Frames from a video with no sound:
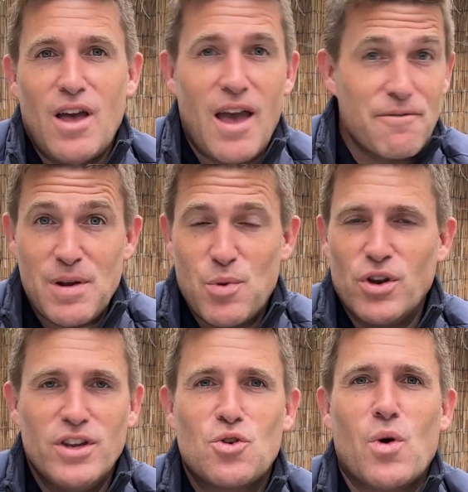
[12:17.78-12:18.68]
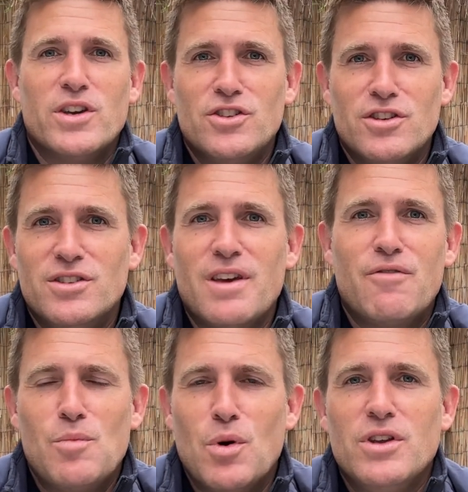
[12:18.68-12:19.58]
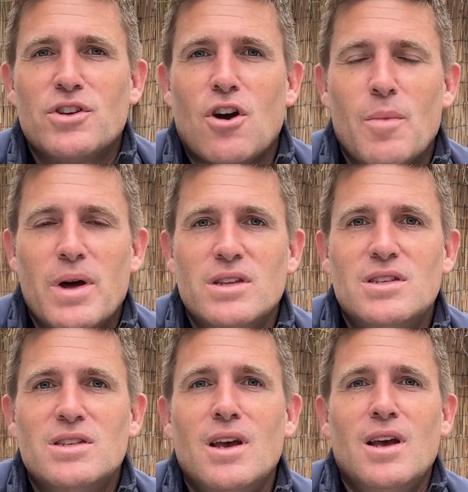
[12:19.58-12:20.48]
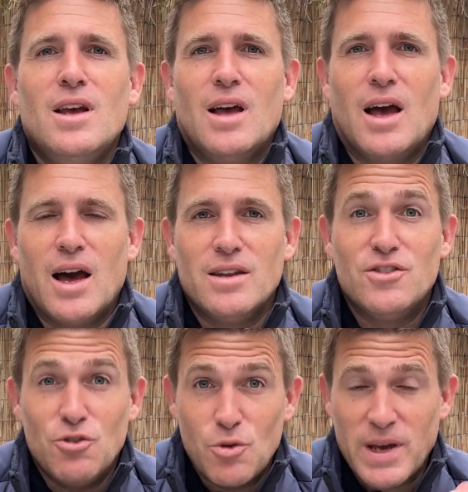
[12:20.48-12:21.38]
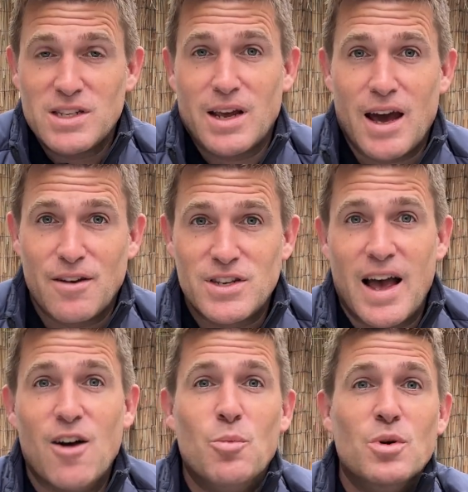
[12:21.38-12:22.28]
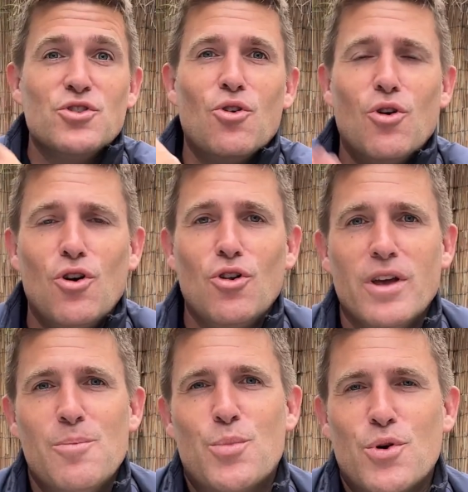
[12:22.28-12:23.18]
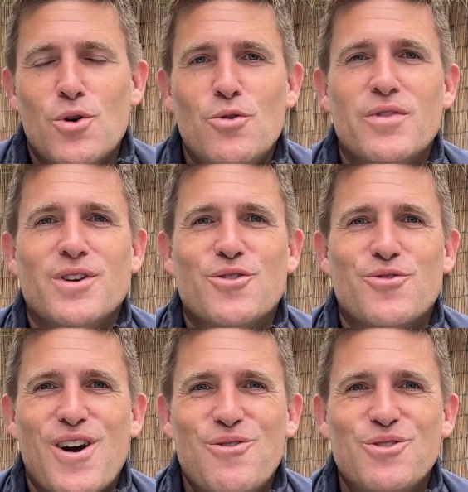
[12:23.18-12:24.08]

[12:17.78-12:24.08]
everybody's questions, everybody's comments, and do the best I can to help us all improve and grow